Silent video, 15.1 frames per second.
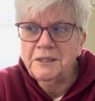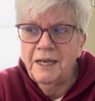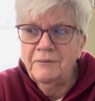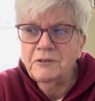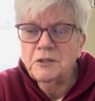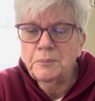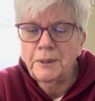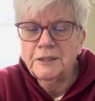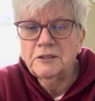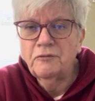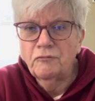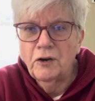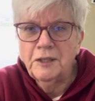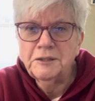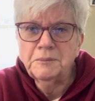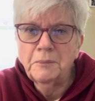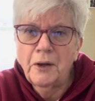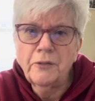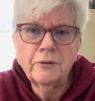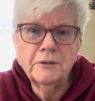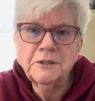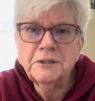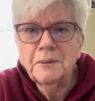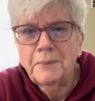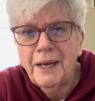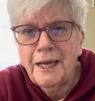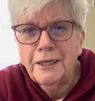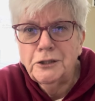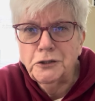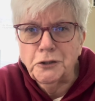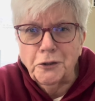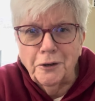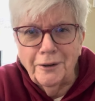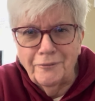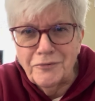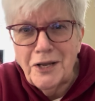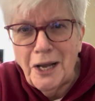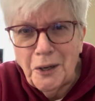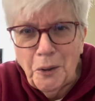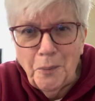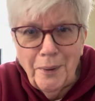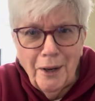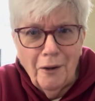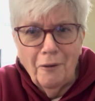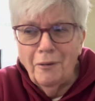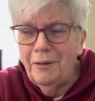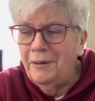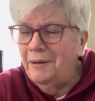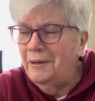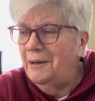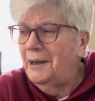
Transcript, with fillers: David's best friend's mother is the manager of Taco Bell.